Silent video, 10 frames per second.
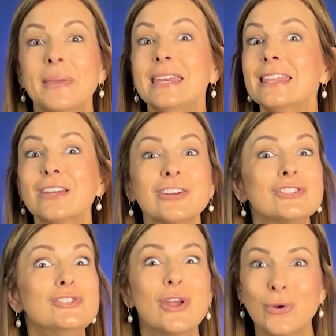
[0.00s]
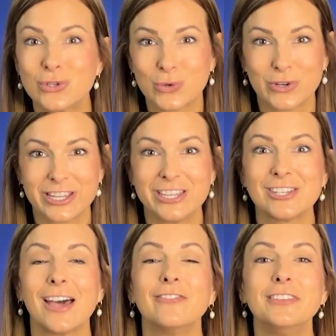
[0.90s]
meaning there is no shortage
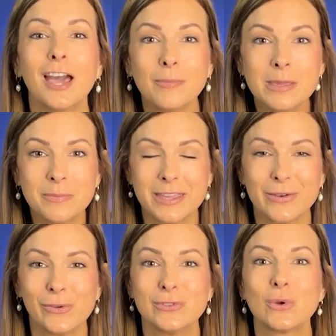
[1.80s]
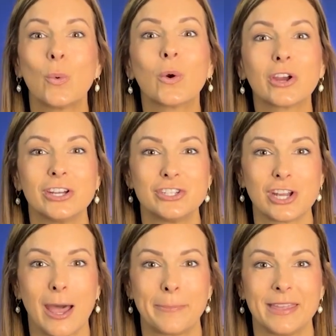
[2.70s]
of yummy meals or good
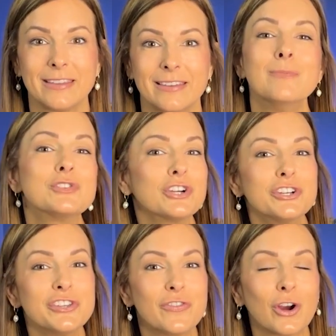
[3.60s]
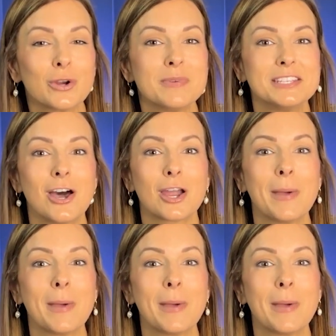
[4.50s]
shopping. I'm sure you've heard me talk